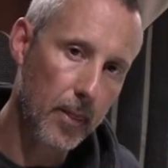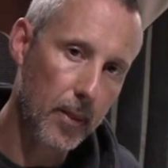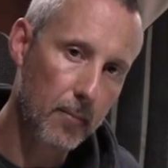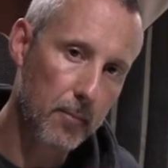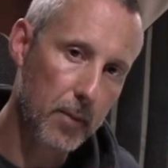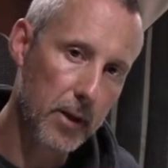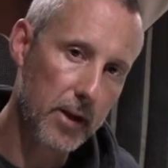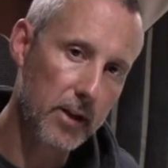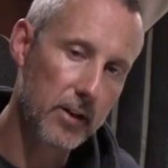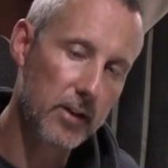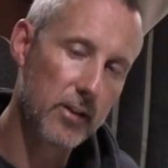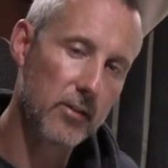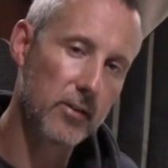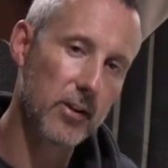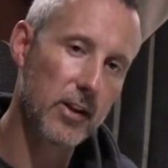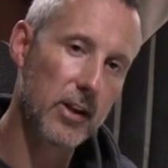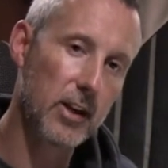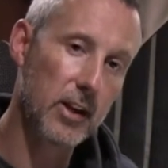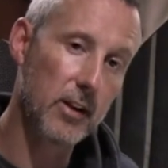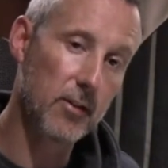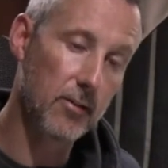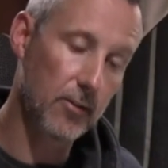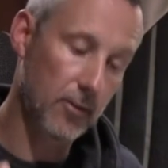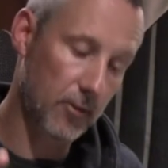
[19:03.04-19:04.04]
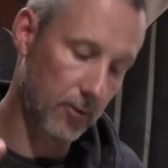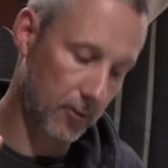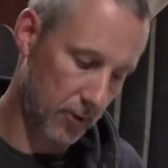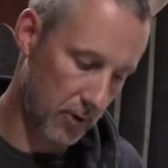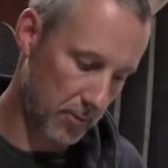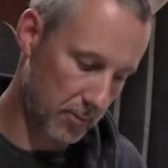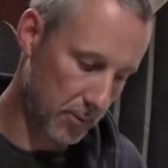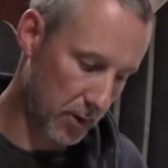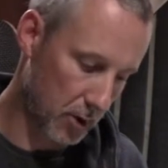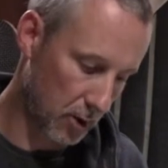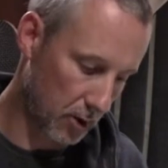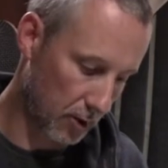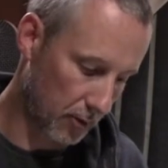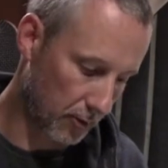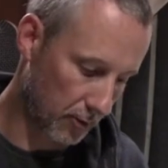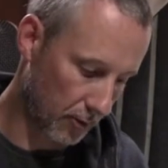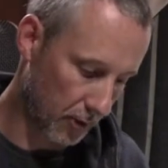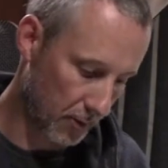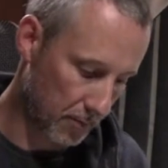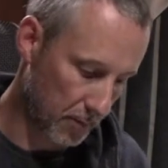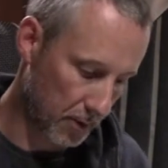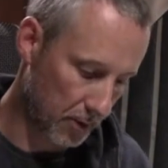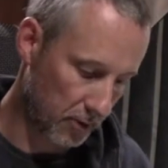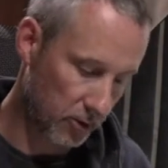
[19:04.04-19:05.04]
But it is a gift from God,
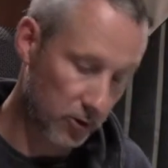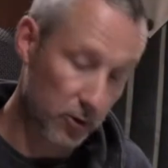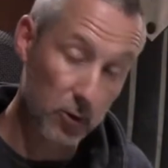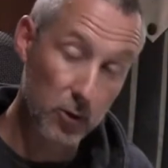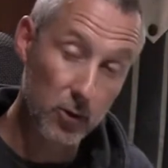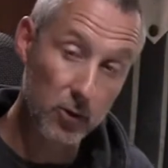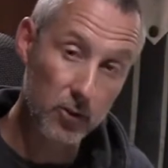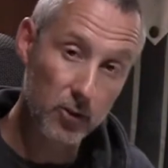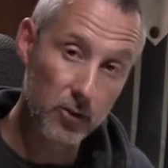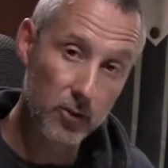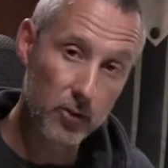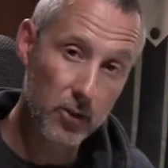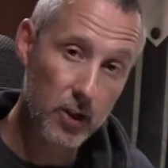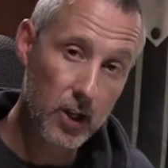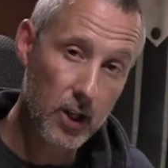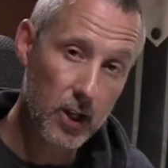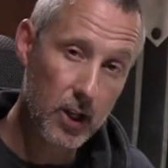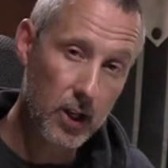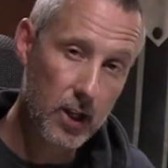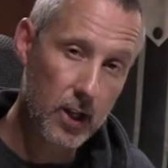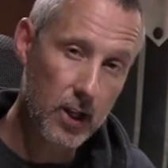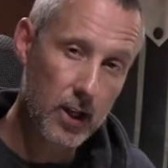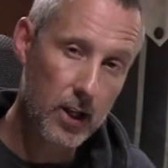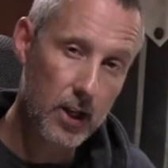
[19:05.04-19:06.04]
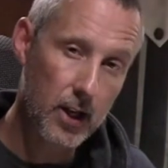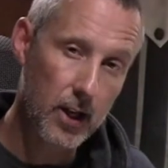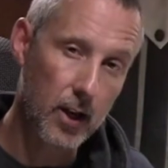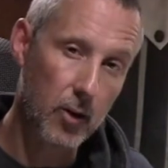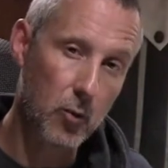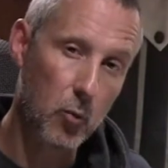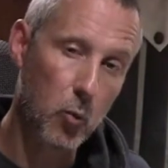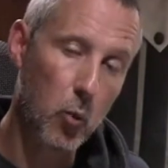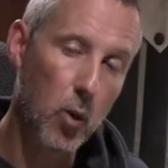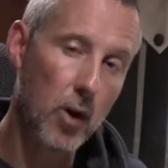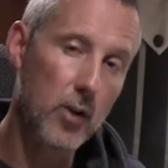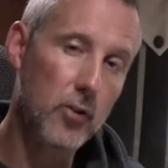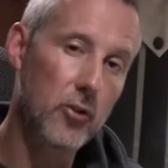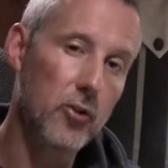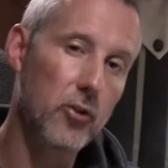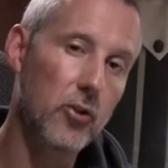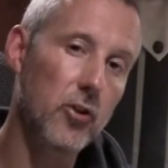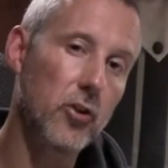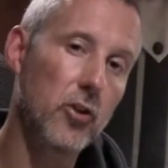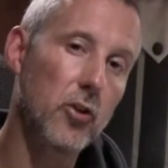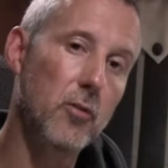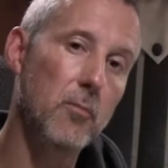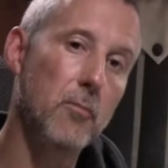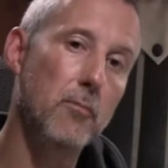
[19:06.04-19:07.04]
from the source. And once
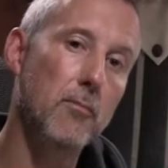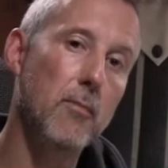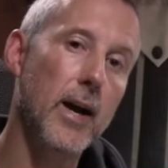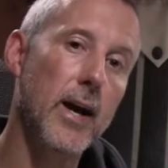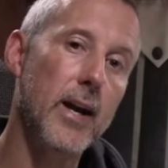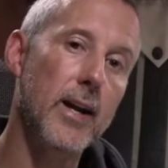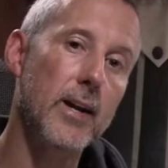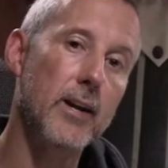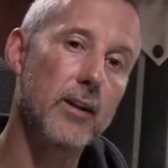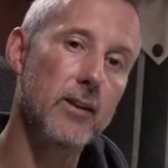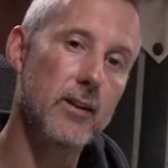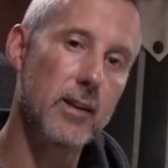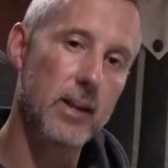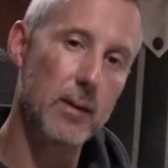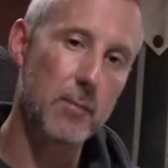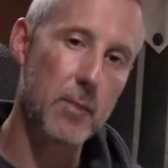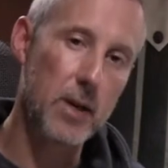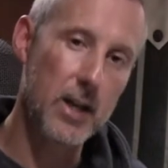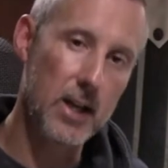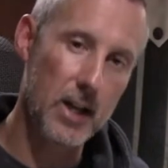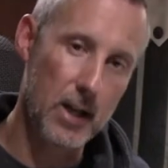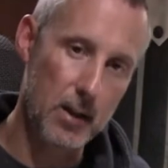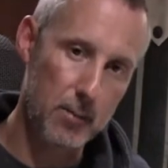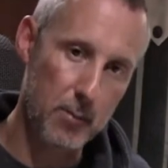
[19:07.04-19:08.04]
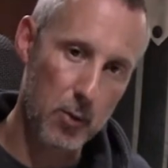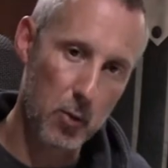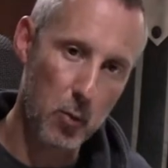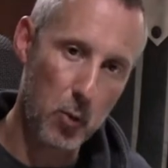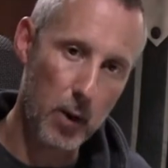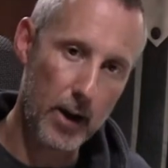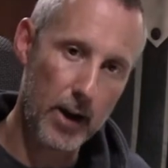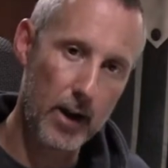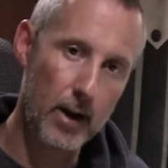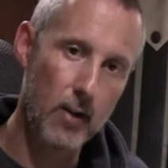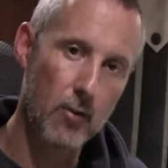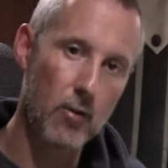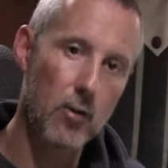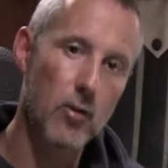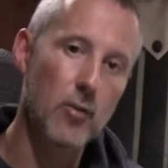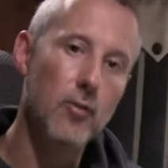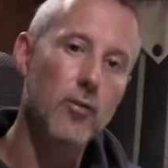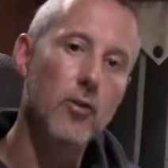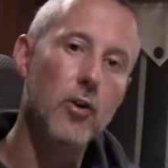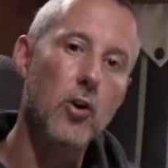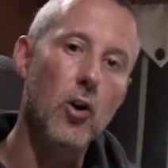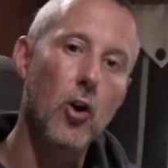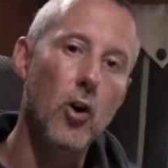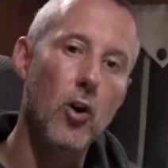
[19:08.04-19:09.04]
humanity became aware
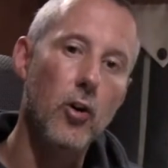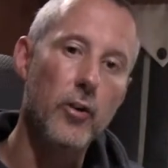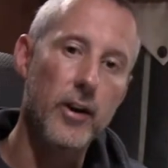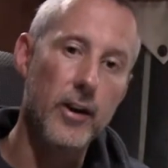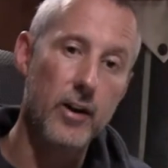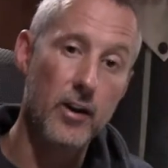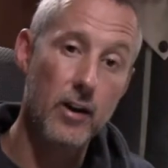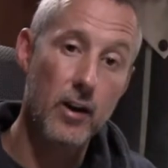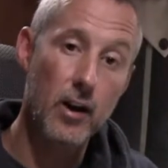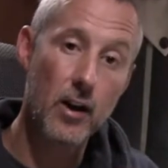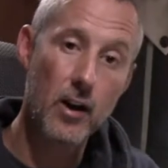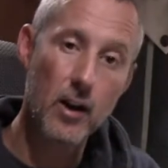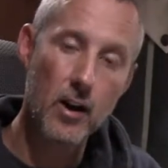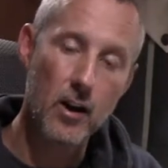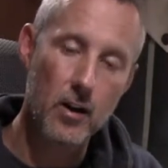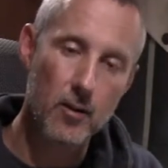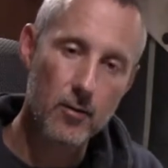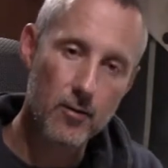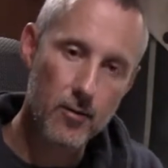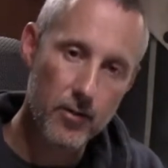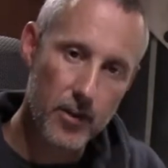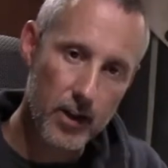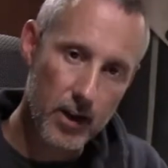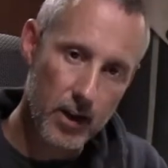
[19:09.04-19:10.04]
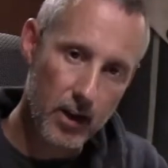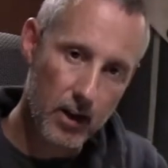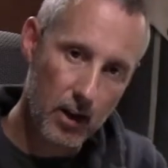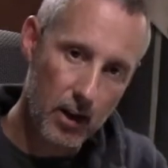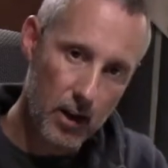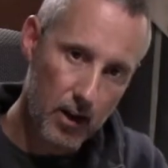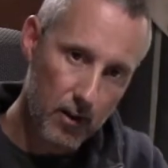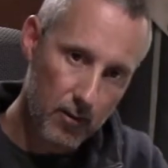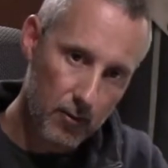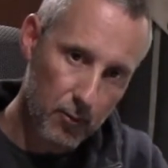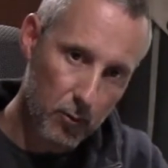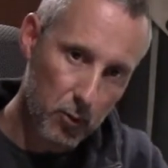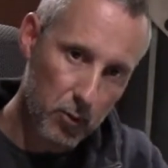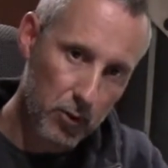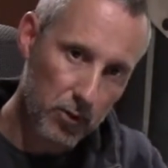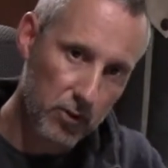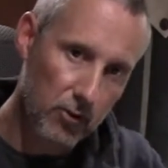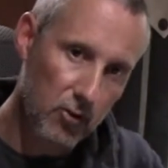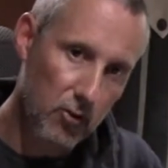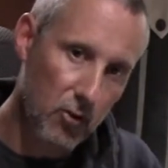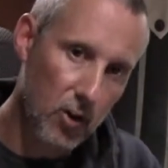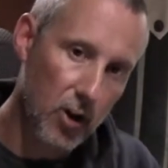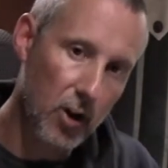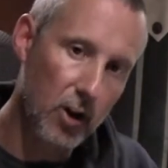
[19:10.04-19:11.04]
of God and love, then love was
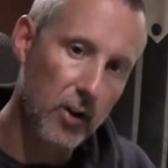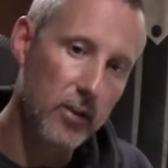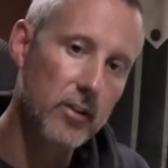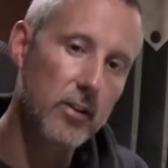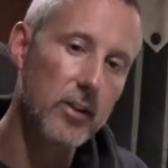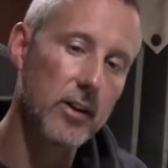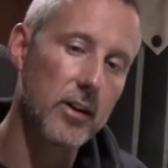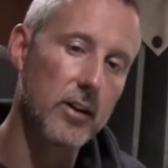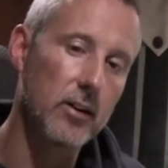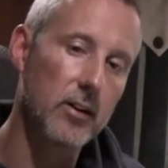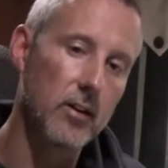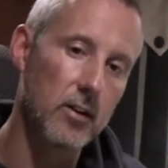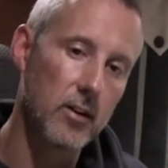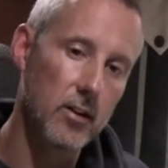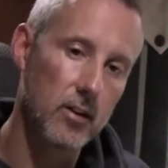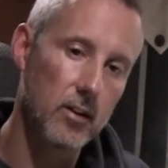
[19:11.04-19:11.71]
granted.